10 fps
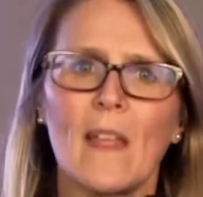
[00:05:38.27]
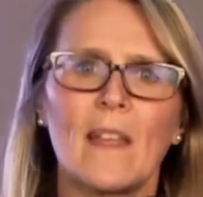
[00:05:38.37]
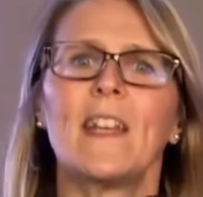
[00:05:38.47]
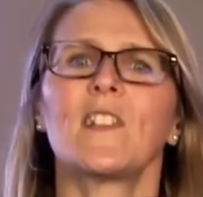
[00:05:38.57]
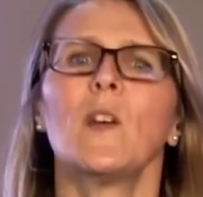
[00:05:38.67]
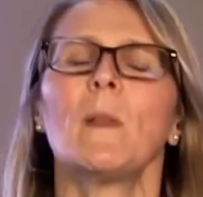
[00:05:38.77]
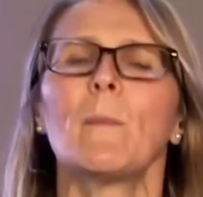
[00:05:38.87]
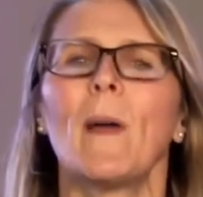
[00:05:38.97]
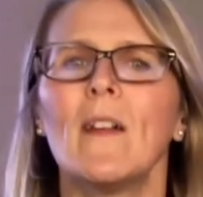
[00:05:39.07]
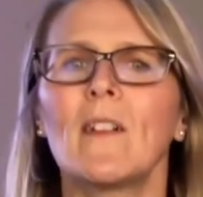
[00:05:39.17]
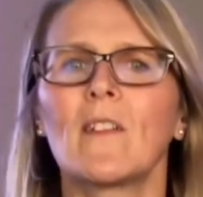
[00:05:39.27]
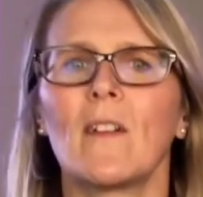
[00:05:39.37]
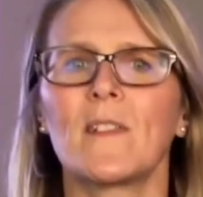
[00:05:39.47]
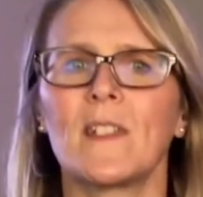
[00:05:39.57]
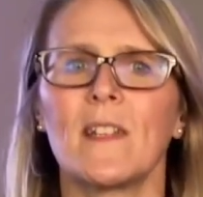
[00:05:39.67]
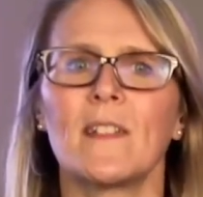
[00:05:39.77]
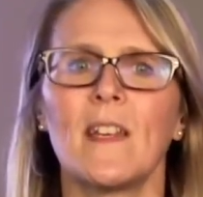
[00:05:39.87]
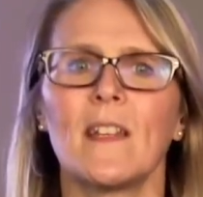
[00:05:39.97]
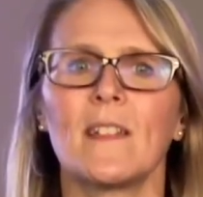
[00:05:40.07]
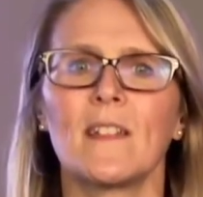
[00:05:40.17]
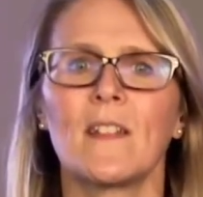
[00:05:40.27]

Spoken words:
Its opening paragraph says this: